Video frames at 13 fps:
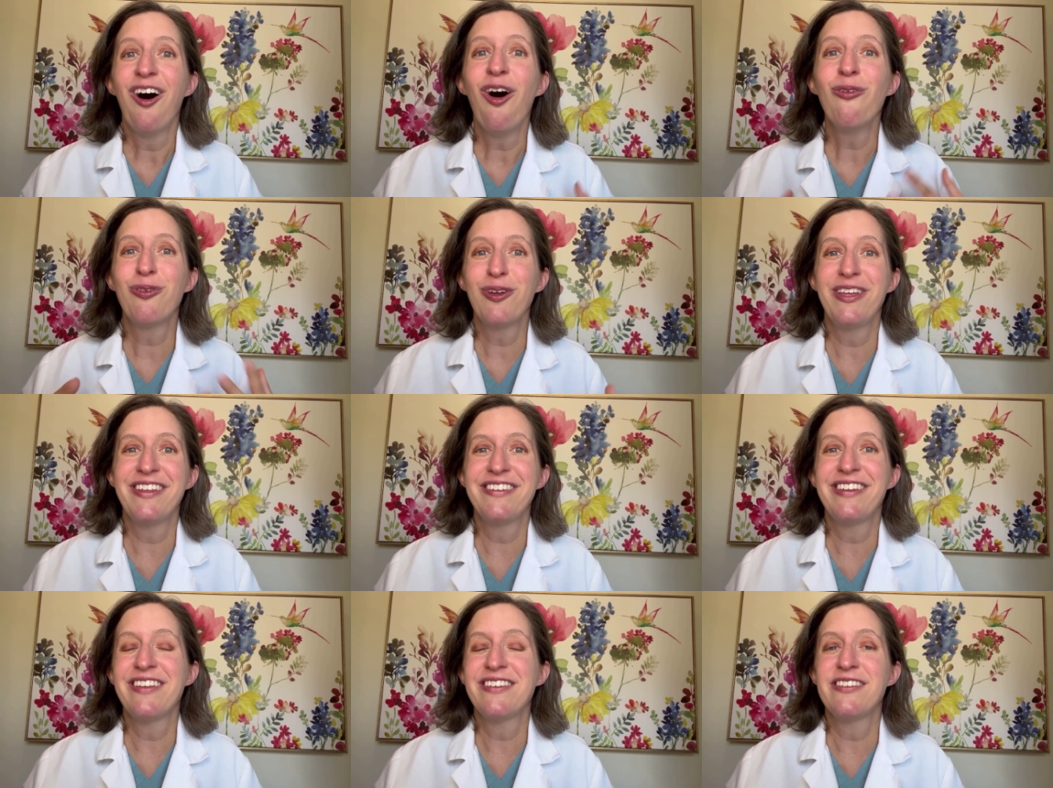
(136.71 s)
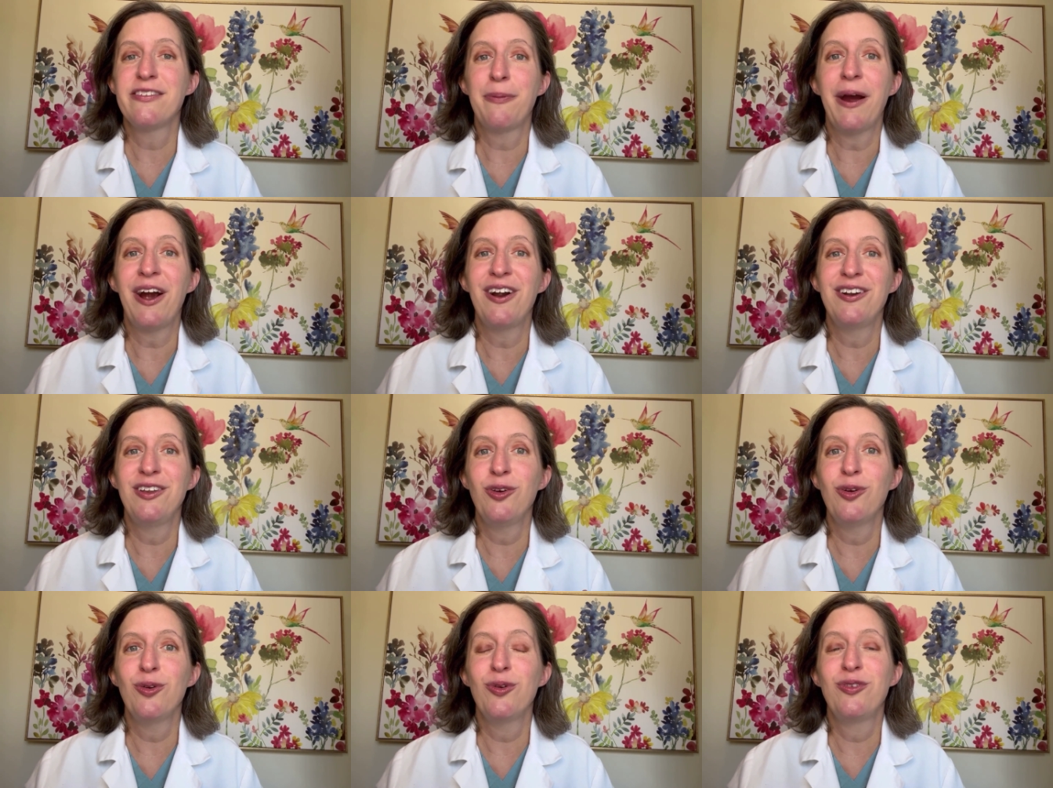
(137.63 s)
Hopefully, this has inspired
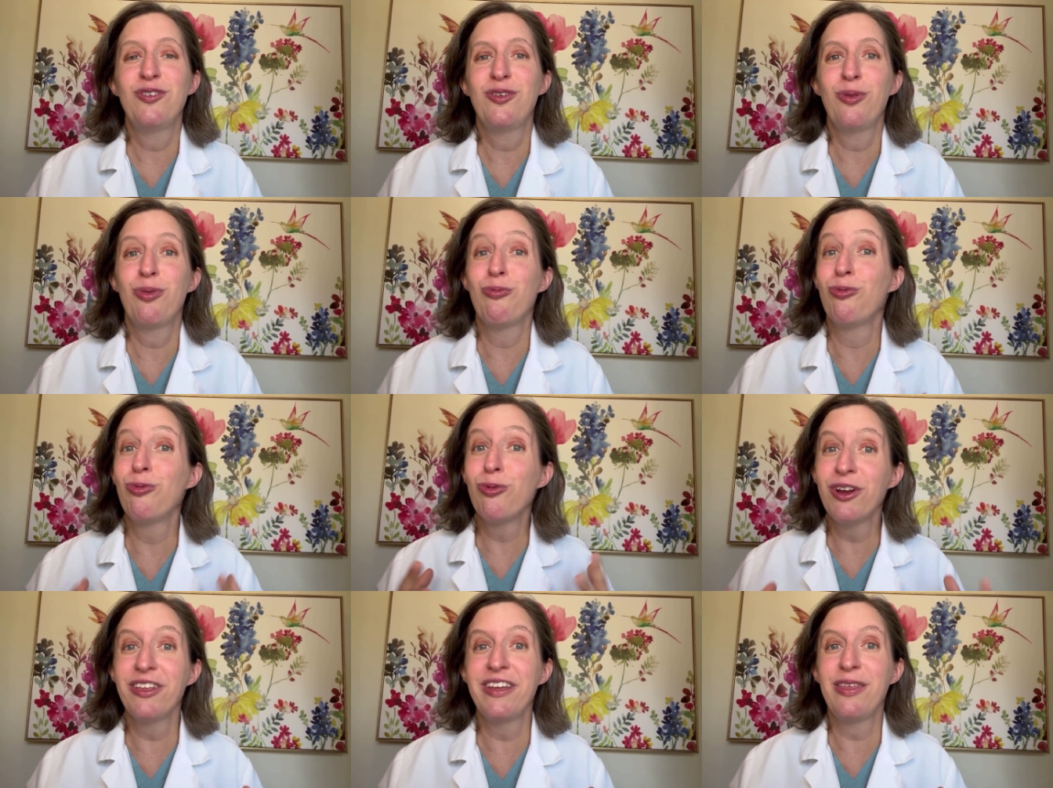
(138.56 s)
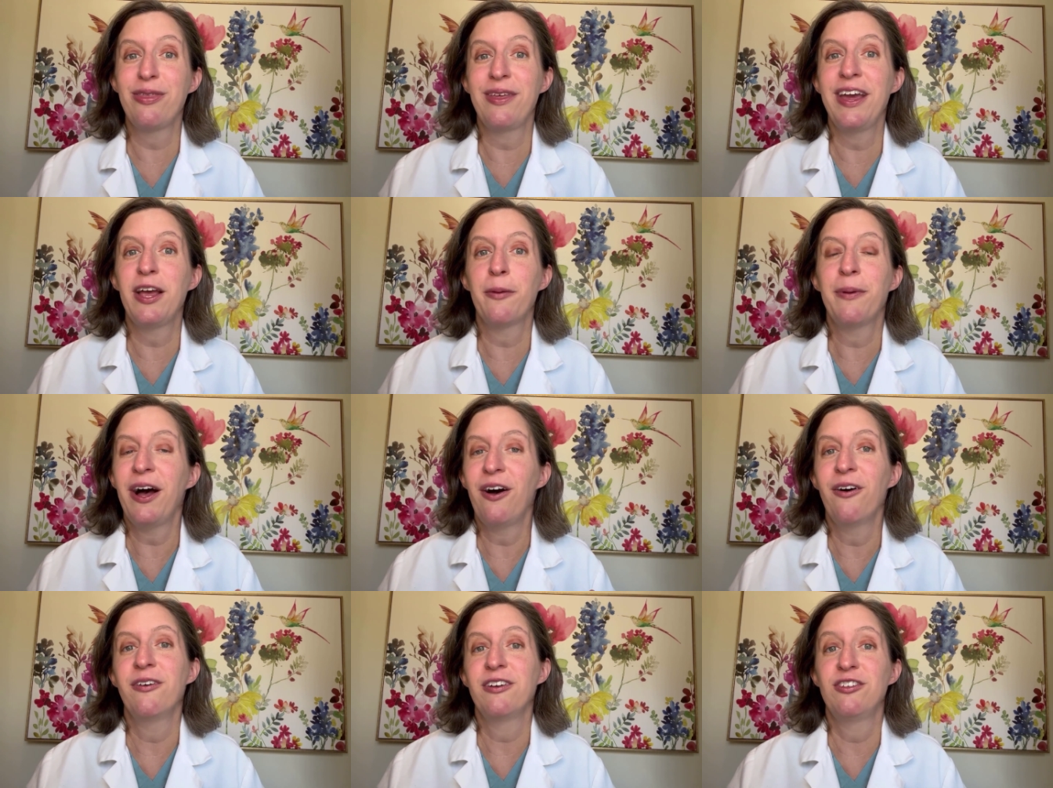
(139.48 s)
you to really think
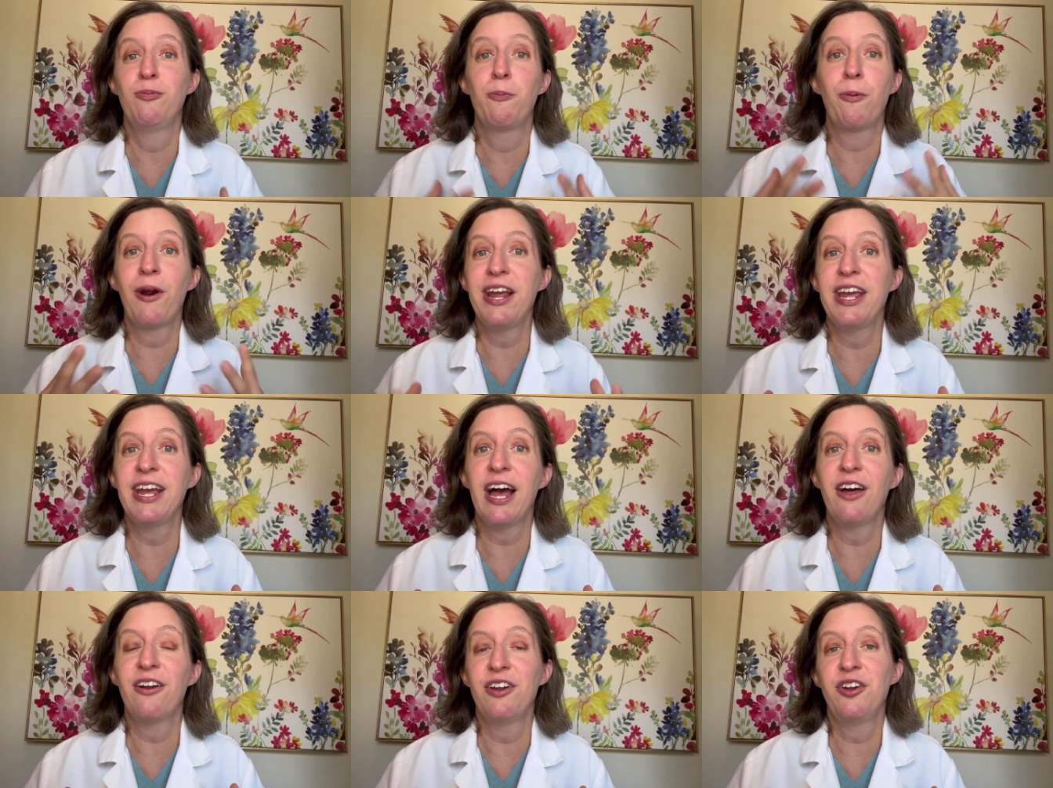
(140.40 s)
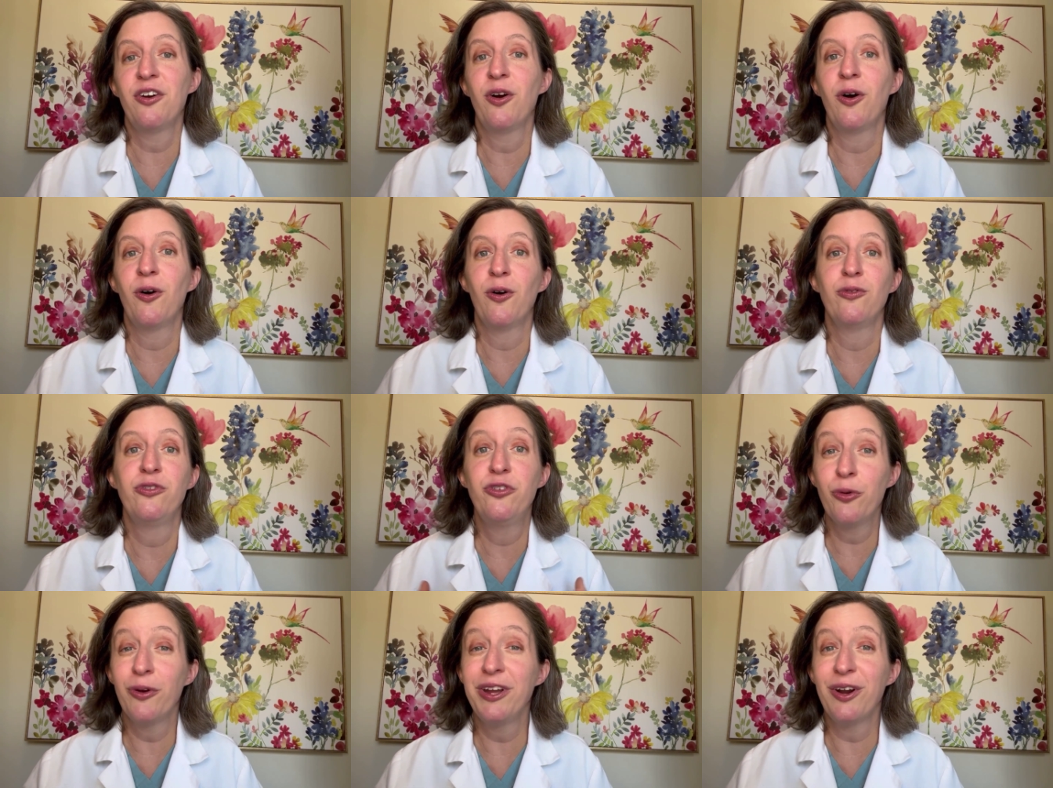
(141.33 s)
about breaking out on your own,
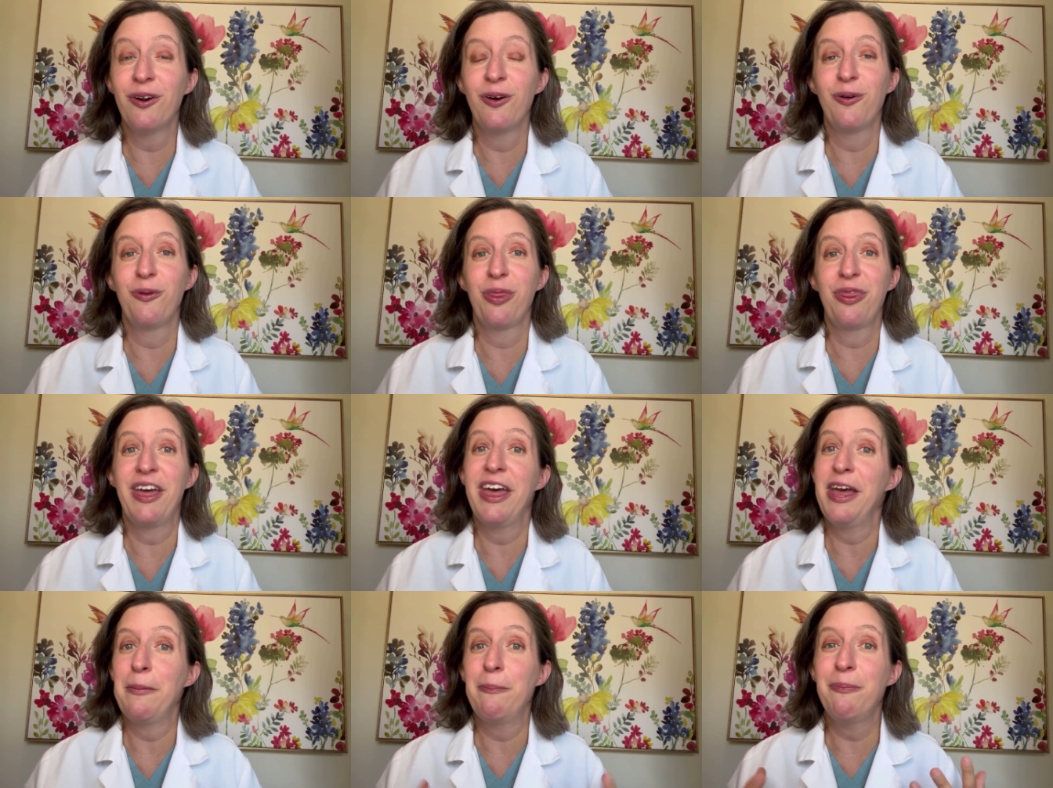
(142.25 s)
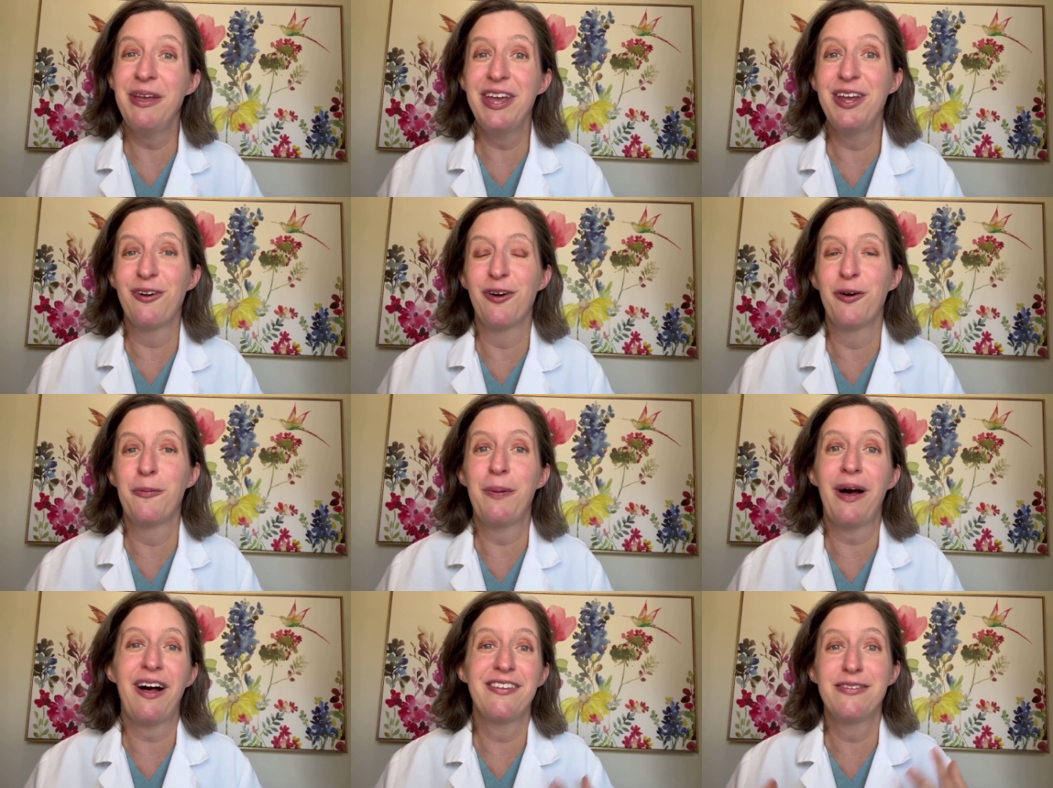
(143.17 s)
doing your own thing, being your own
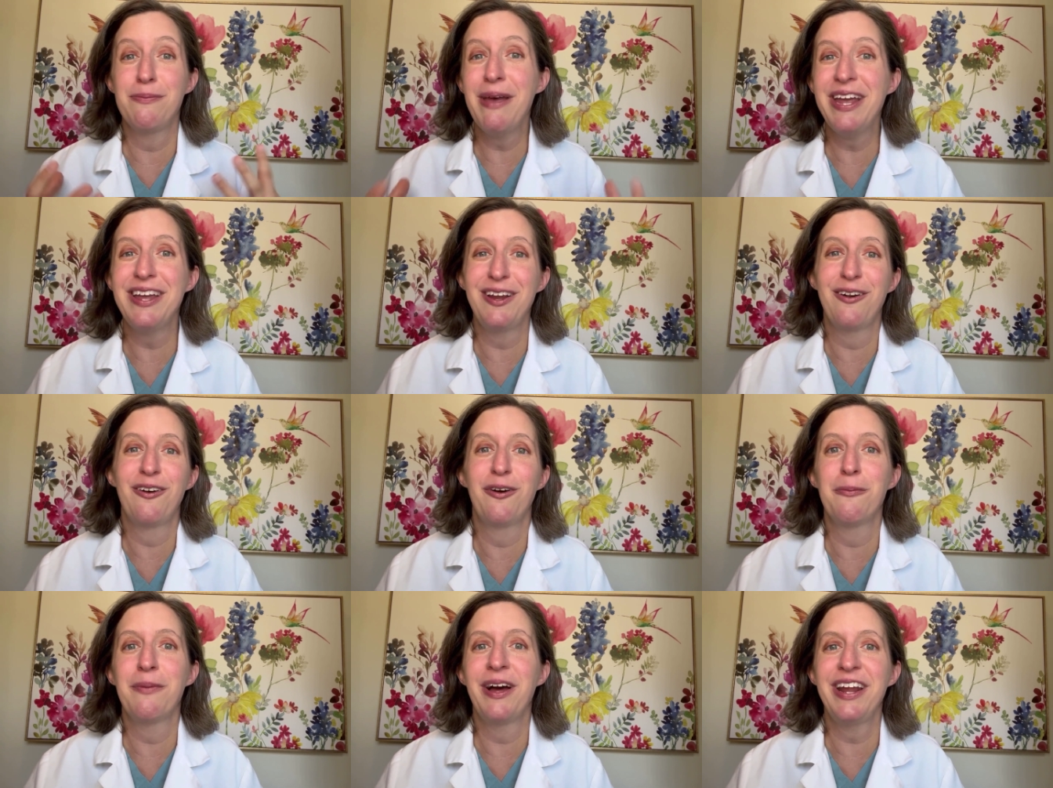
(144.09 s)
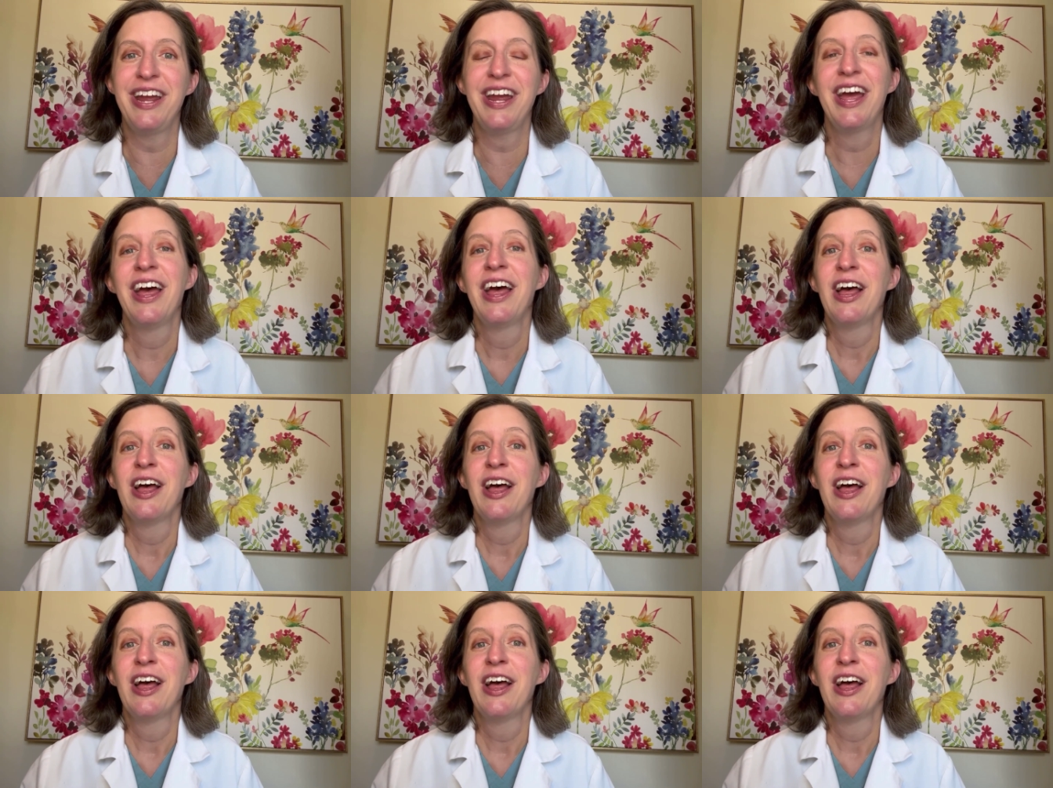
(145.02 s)
boss, making your own money,